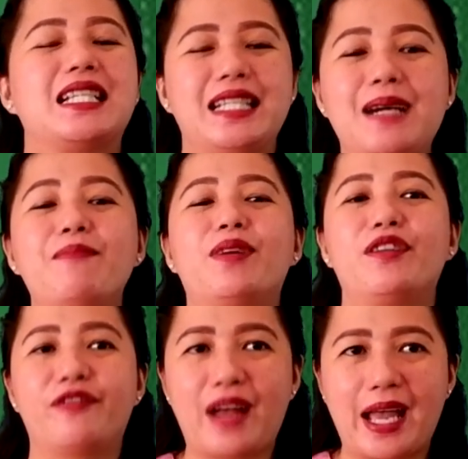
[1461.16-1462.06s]

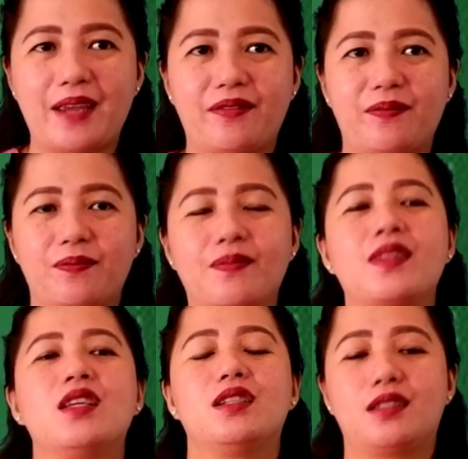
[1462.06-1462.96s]
Number 5,
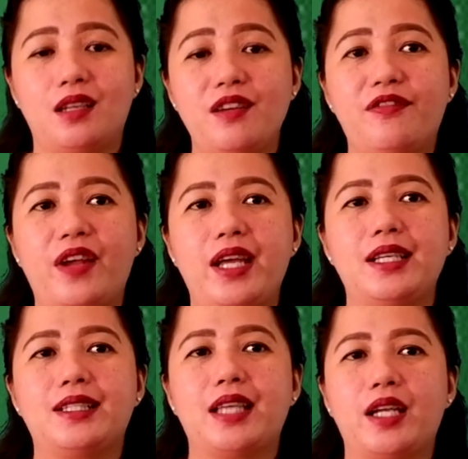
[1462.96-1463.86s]

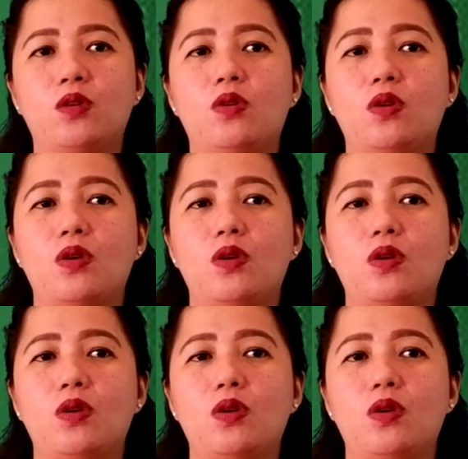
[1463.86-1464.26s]
surface and